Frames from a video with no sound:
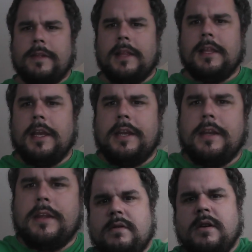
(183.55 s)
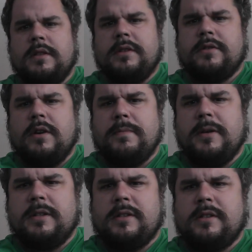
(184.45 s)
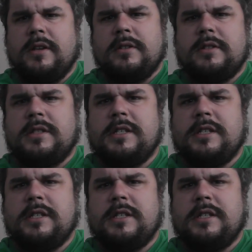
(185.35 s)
off that light. God, this tripod sucks